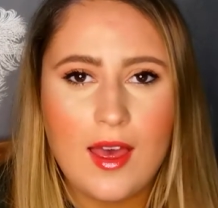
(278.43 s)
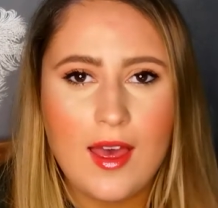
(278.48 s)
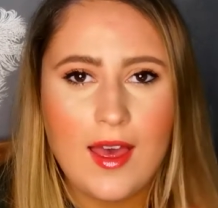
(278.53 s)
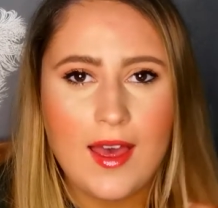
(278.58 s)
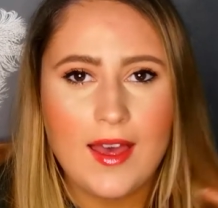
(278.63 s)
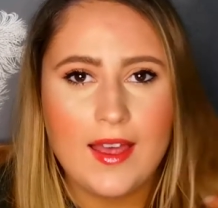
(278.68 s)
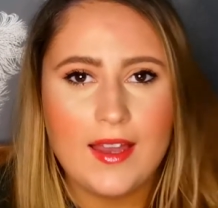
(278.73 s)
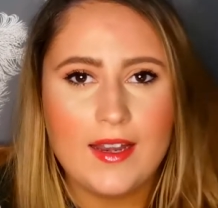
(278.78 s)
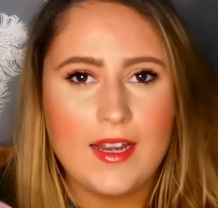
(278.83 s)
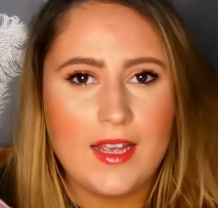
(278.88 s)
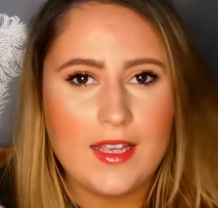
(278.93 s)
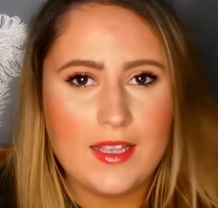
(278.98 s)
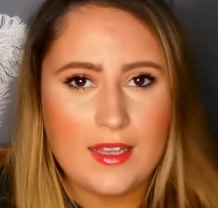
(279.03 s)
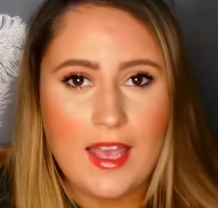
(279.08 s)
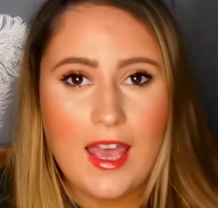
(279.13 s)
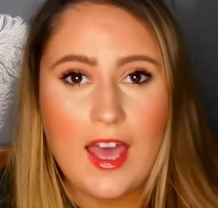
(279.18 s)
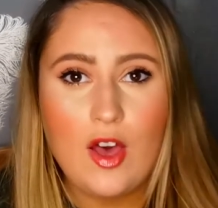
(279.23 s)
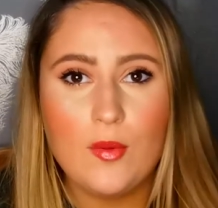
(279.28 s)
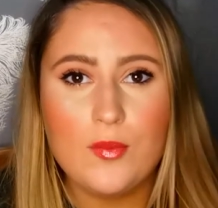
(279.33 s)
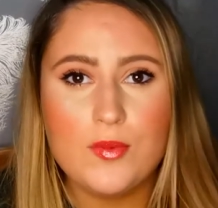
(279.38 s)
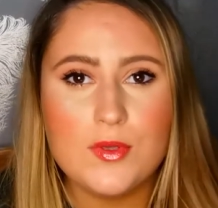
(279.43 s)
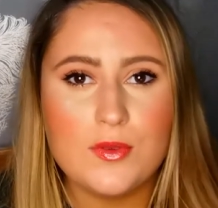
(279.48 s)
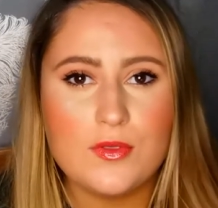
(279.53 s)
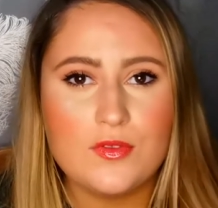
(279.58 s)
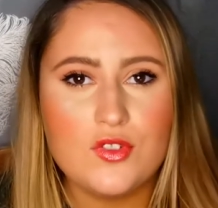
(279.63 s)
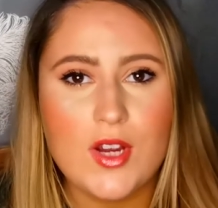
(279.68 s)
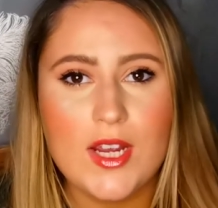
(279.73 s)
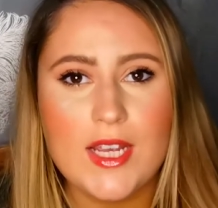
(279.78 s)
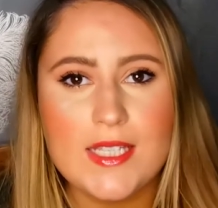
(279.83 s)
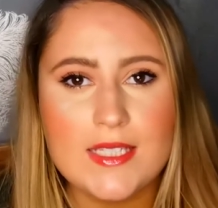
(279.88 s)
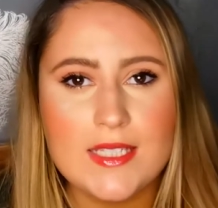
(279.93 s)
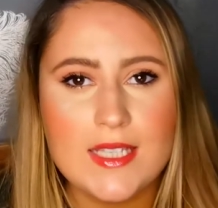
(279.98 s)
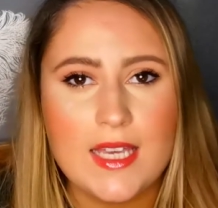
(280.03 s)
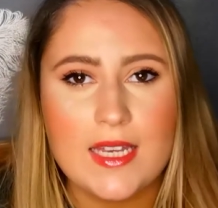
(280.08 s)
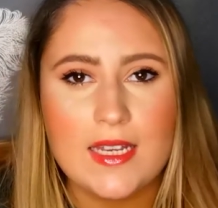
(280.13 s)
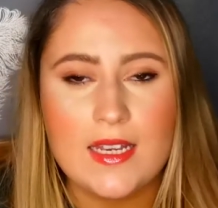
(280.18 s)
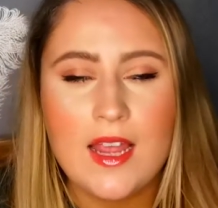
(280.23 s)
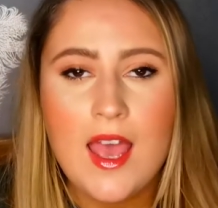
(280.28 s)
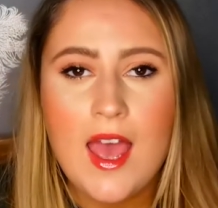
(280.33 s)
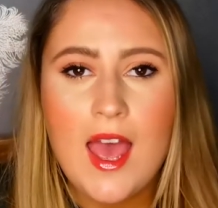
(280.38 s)
and it helps with dry
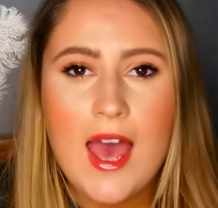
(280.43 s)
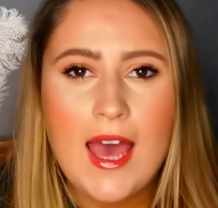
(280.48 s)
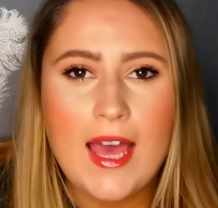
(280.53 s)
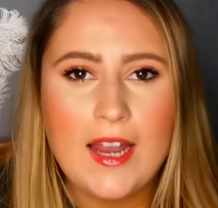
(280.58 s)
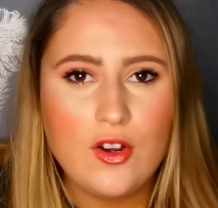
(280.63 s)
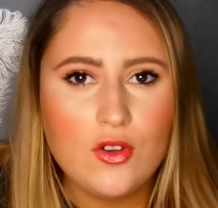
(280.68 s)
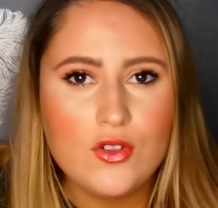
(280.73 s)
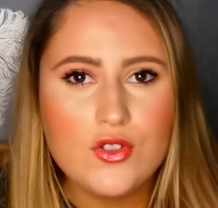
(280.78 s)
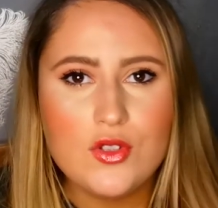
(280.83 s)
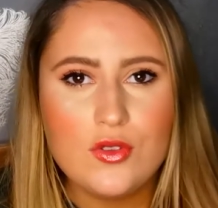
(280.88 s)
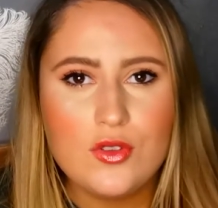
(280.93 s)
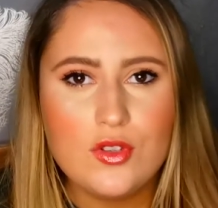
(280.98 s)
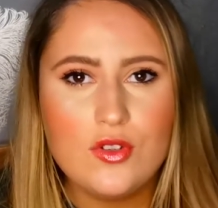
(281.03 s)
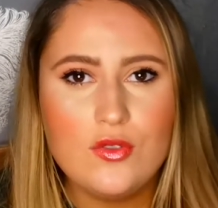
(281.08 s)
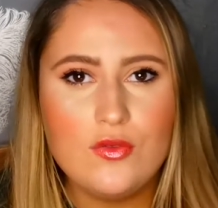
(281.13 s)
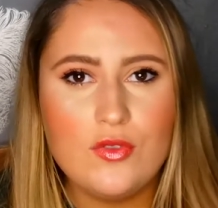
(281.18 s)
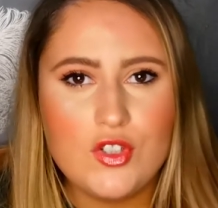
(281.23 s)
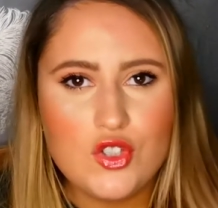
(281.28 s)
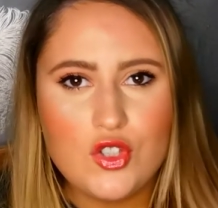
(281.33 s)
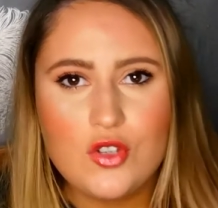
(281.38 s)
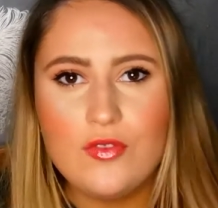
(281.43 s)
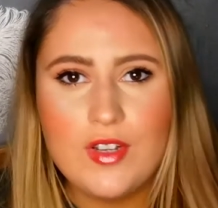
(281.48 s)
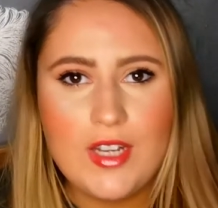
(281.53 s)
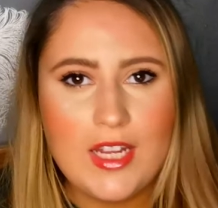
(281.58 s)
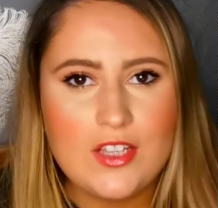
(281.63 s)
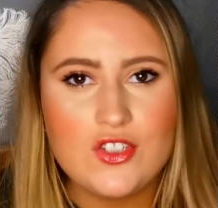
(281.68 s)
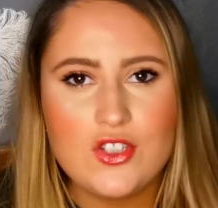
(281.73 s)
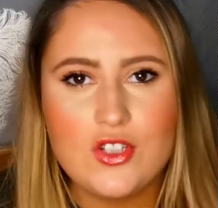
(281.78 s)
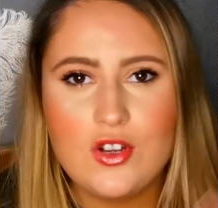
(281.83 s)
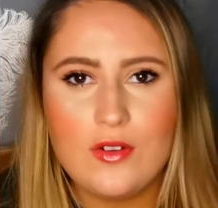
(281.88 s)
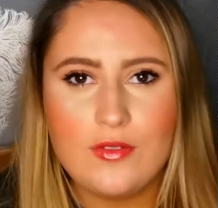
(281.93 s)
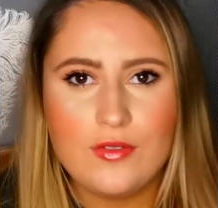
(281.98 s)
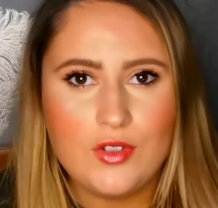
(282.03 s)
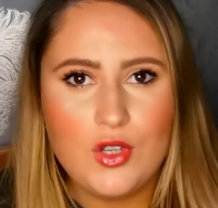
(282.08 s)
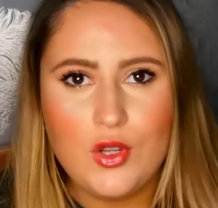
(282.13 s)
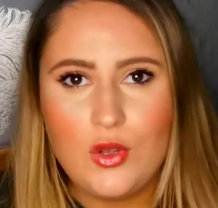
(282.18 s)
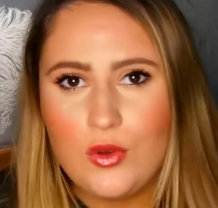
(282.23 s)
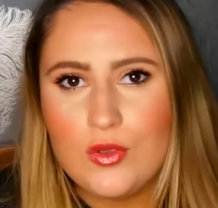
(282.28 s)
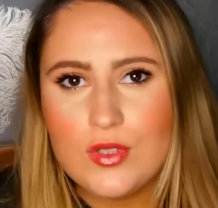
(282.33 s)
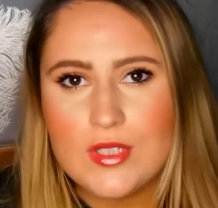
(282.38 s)
skin and also the rejuvenation of
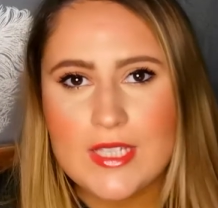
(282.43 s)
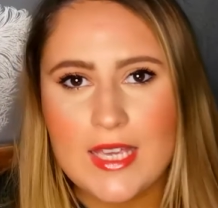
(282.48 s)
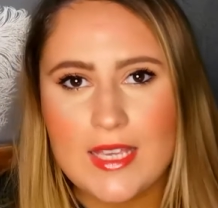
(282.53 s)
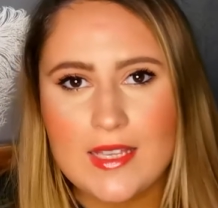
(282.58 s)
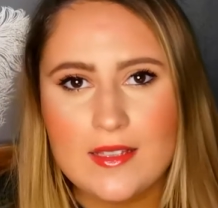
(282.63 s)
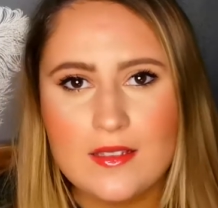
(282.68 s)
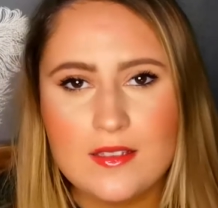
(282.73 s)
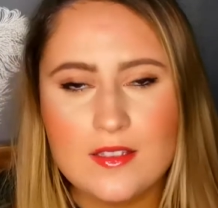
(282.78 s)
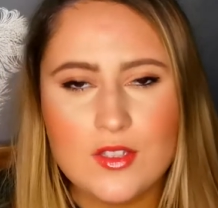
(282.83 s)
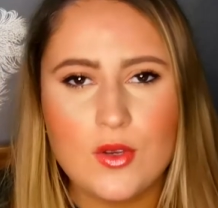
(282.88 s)
new skin.